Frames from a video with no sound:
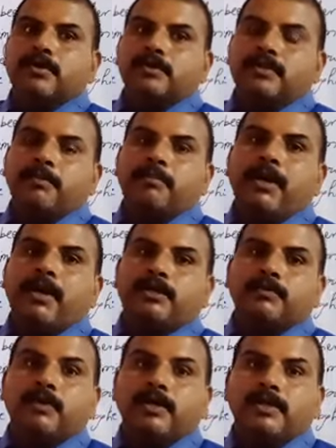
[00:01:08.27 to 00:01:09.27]
the
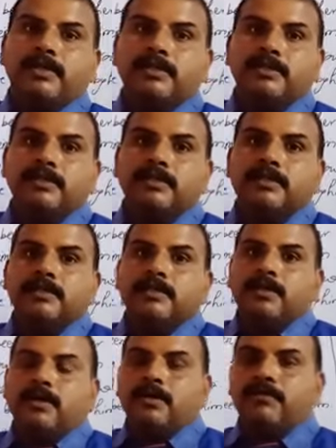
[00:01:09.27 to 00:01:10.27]
part 1
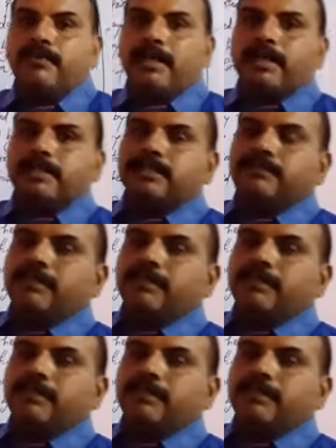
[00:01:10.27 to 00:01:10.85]
of active